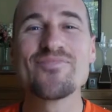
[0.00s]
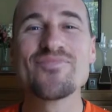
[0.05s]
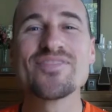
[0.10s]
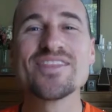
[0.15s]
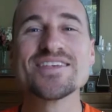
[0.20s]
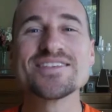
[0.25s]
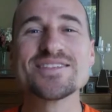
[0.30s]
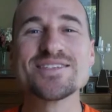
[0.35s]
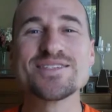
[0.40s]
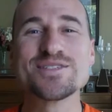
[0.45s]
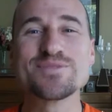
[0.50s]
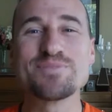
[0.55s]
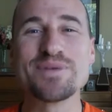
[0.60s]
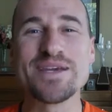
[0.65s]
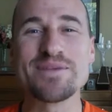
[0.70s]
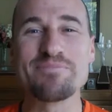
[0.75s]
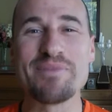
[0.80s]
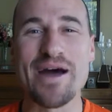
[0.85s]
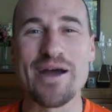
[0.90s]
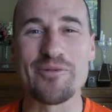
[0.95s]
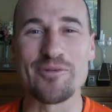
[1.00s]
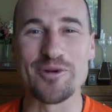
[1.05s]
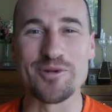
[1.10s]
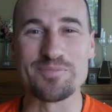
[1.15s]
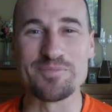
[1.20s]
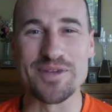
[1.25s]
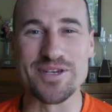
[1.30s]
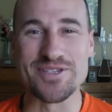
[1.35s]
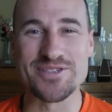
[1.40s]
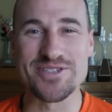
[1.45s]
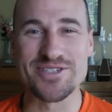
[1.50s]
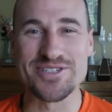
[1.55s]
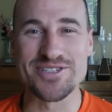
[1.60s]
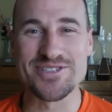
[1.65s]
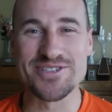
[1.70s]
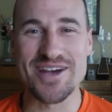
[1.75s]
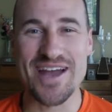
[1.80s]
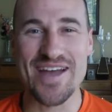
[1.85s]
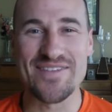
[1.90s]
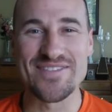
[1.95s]
This is Speak My Word Ministries,
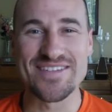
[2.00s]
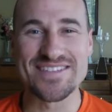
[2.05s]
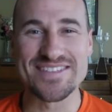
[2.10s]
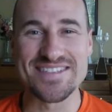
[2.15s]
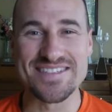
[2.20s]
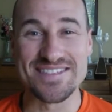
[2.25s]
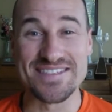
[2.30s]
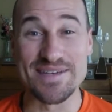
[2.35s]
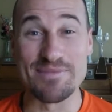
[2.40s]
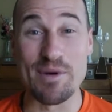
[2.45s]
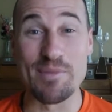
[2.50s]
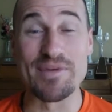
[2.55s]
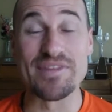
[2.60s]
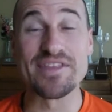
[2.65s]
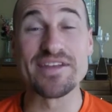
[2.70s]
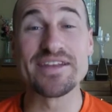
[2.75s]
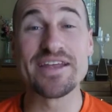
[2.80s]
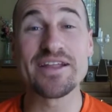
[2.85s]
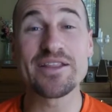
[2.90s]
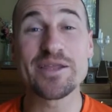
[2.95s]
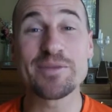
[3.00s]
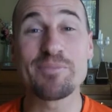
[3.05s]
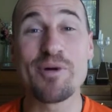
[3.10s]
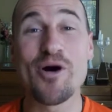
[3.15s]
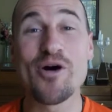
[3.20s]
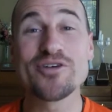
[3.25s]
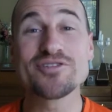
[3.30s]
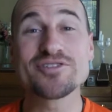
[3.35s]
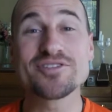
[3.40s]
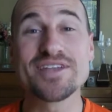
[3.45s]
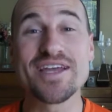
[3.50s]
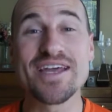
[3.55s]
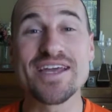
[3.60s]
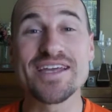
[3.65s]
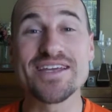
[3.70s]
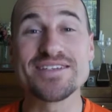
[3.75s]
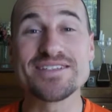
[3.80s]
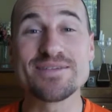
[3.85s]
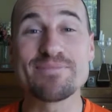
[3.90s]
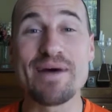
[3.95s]
Travis Zimmerman. The Daily Pulse Day
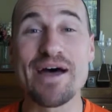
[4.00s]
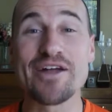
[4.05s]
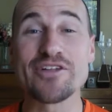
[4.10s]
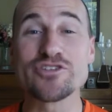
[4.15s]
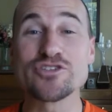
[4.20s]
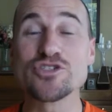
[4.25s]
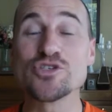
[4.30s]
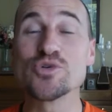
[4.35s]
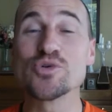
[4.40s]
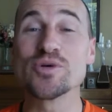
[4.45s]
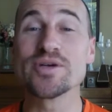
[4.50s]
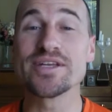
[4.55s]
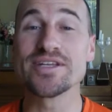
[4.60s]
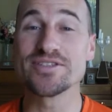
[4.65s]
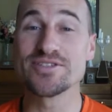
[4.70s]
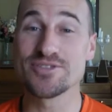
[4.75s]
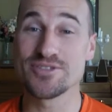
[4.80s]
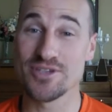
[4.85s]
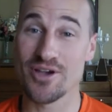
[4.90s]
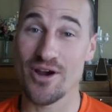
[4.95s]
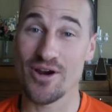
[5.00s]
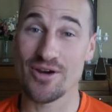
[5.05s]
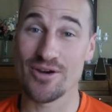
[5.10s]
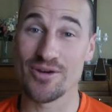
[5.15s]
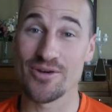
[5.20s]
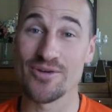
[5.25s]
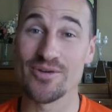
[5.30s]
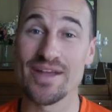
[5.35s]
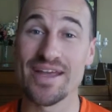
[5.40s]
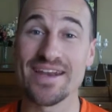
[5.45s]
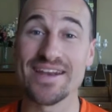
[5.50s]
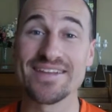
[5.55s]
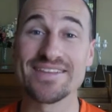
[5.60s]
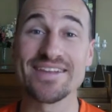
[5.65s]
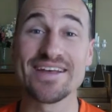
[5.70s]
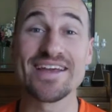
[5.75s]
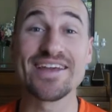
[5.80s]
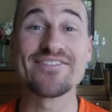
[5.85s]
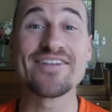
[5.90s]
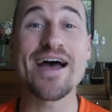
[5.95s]
is about joy and sorrow and in
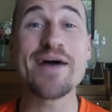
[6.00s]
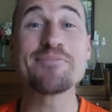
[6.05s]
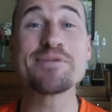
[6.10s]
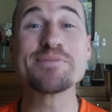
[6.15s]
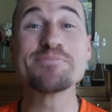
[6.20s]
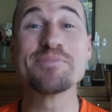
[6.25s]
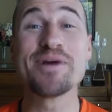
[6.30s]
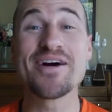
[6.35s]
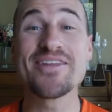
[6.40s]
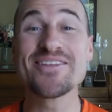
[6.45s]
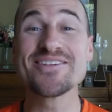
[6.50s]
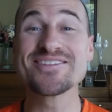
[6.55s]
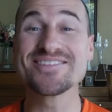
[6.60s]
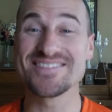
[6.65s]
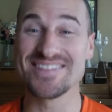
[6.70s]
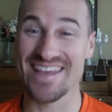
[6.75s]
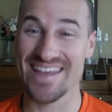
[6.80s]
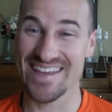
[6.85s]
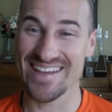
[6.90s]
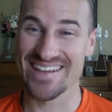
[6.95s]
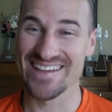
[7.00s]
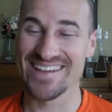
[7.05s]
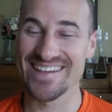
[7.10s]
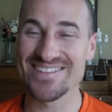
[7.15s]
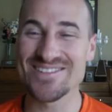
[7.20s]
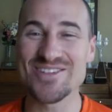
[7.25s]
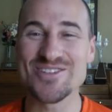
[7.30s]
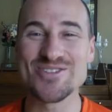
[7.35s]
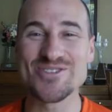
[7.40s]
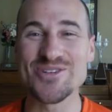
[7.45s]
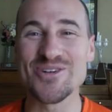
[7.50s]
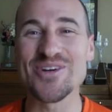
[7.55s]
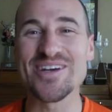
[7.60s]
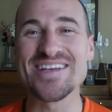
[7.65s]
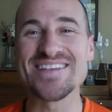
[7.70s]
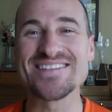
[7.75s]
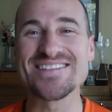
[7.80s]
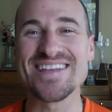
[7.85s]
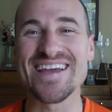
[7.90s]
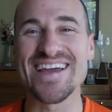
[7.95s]
life. Happy Mother's Day. It's a
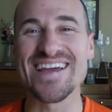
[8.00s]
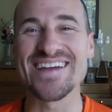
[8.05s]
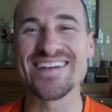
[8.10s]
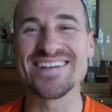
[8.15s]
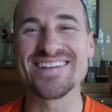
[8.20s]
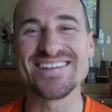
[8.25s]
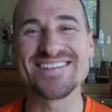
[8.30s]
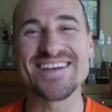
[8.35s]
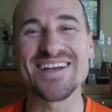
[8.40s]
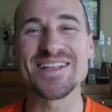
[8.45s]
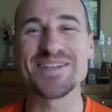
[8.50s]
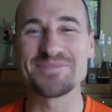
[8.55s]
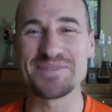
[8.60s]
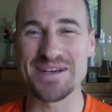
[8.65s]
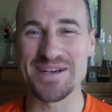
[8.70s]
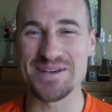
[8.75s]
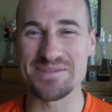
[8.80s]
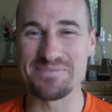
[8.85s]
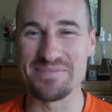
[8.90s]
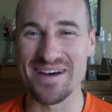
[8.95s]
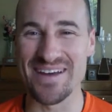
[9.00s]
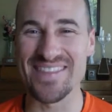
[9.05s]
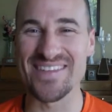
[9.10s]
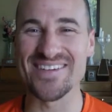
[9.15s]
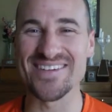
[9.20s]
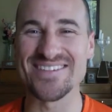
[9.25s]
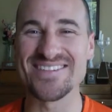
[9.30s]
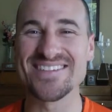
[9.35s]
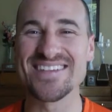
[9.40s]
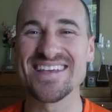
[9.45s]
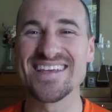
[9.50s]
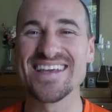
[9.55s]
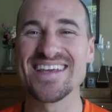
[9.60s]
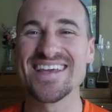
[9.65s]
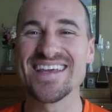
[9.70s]
joyous day to celebrate our mothers.